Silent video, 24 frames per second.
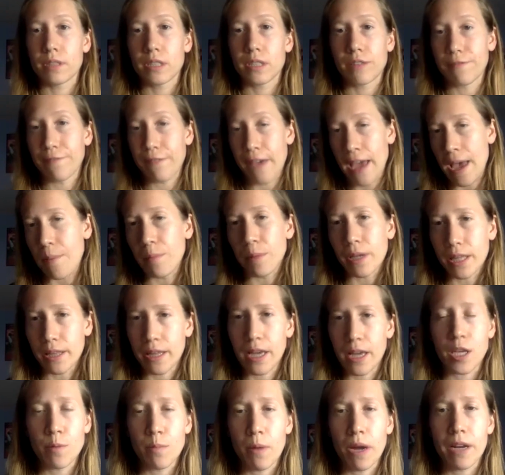family
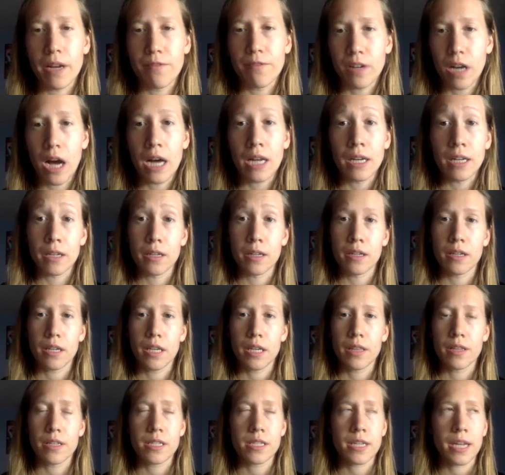that you might have gotten in
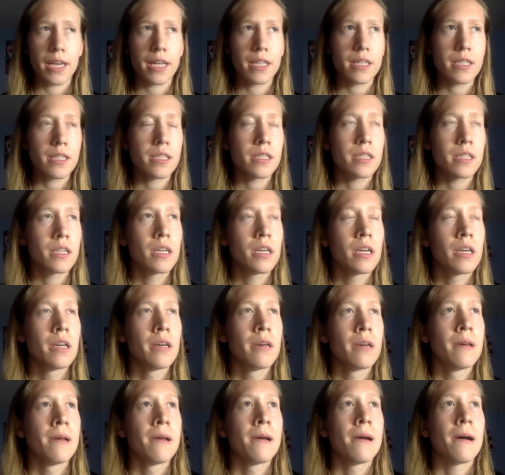the States.
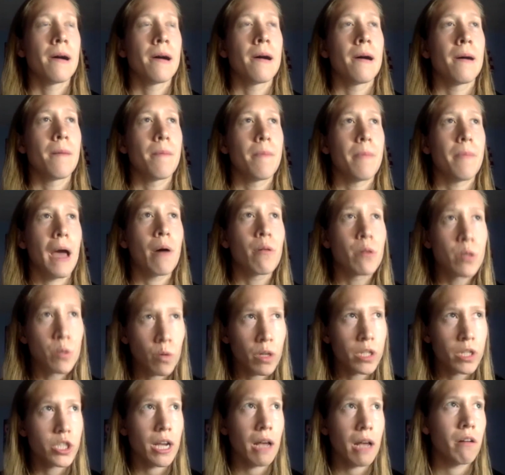That was
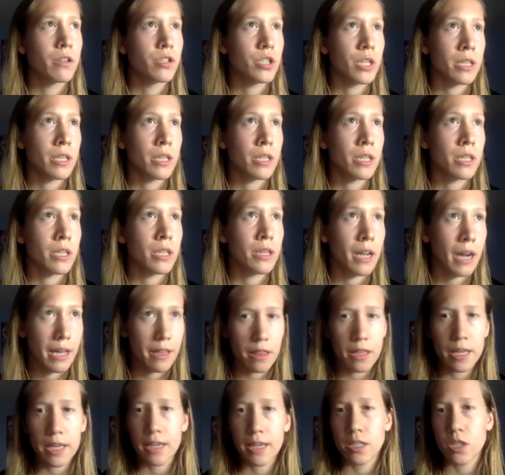one challenge. And then
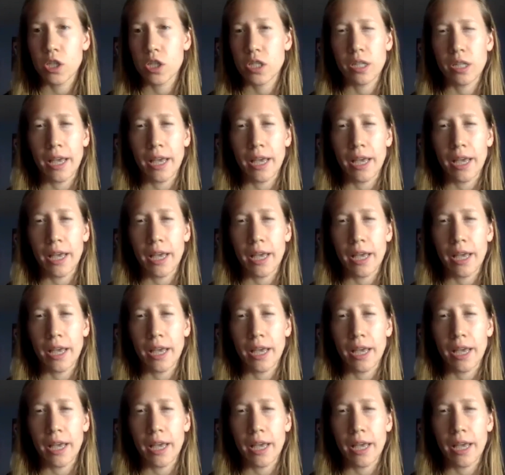I think just